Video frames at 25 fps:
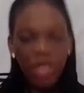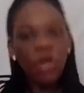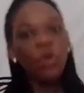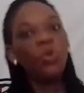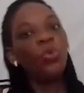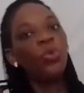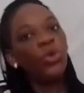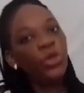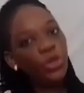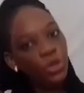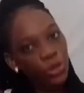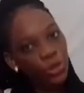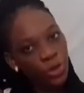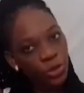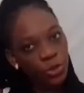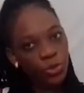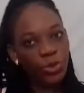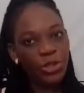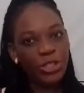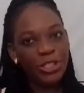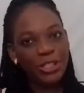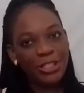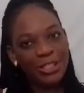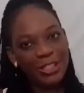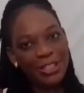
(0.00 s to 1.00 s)
Would you do
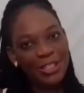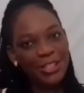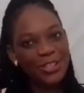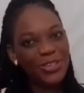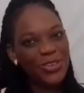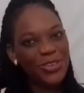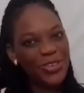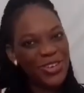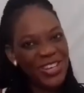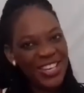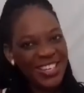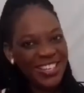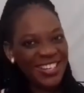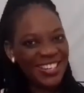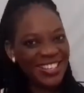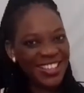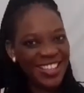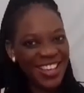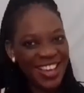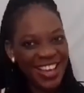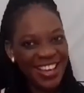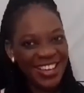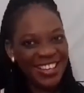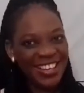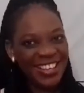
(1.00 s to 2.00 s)
it? You lady
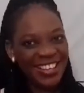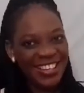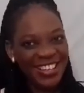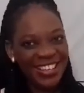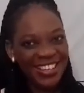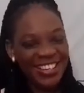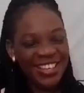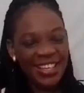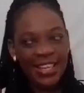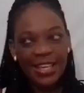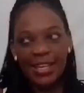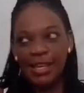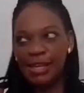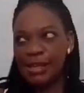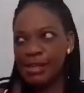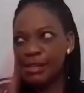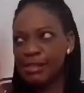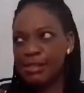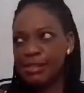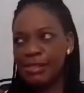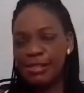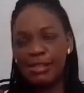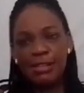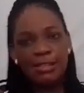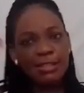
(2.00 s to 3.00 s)
there.
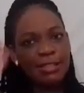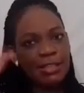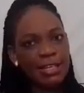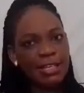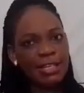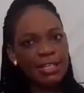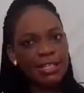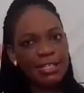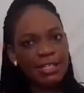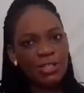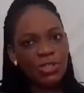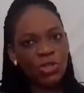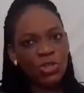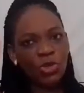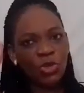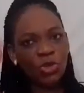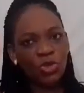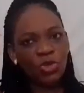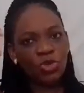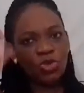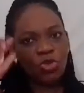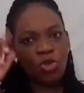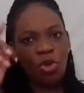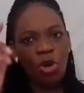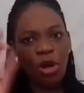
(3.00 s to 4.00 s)
This lady is so
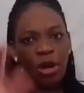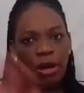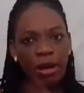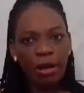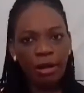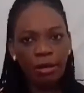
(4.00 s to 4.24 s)
strong.